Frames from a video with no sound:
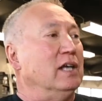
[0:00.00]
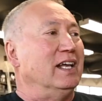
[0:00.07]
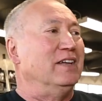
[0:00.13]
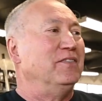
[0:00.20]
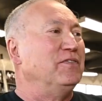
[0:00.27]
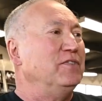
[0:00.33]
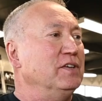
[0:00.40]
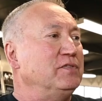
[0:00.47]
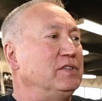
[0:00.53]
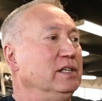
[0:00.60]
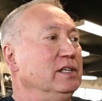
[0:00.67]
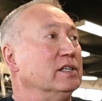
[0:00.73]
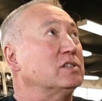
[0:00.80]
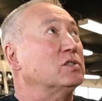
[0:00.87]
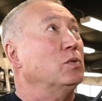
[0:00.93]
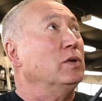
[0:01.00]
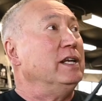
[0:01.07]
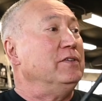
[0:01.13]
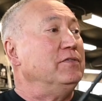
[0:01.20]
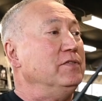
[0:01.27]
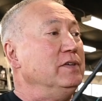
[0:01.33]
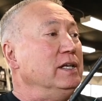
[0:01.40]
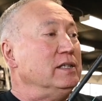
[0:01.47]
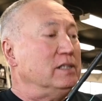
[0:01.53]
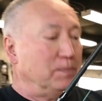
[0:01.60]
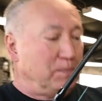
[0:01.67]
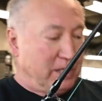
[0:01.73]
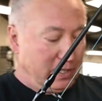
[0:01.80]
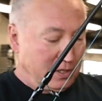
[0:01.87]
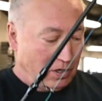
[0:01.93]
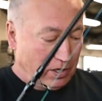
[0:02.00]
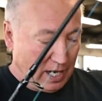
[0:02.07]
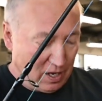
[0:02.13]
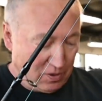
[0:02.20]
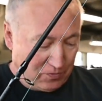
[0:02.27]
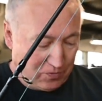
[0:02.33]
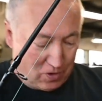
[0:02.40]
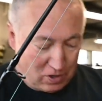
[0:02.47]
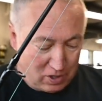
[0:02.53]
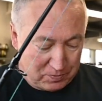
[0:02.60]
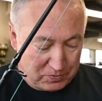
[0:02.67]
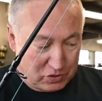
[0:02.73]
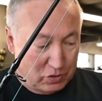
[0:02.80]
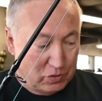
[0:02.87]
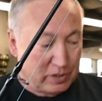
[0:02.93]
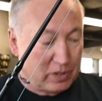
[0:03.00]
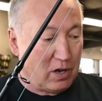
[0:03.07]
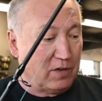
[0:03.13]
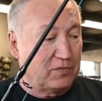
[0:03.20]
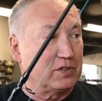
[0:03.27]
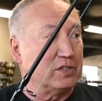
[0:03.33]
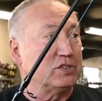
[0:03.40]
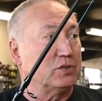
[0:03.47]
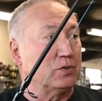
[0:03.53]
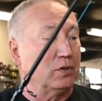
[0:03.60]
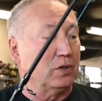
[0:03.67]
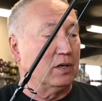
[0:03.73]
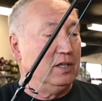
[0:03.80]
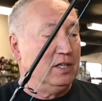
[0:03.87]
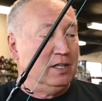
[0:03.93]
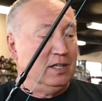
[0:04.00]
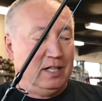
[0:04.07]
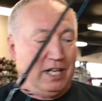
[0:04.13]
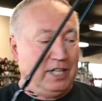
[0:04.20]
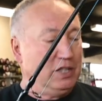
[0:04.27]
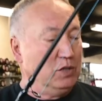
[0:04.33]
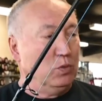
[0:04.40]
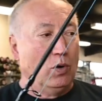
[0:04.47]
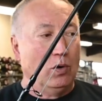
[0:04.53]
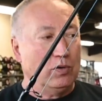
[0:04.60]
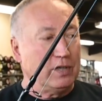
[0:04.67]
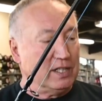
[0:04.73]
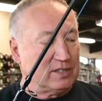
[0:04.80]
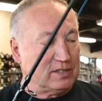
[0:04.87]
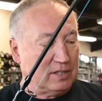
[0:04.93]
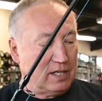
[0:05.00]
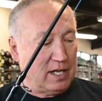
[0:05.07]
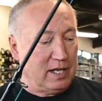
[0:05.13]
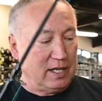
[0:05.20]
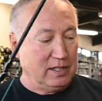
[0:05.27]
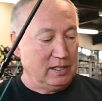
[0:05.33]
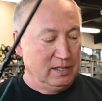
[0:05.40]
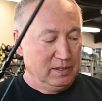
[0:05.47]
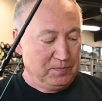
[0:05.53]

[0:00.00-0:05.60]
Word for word: and fifteen to twenty feet, depending on how far I'm throwing off the shore. And you won't get snagged.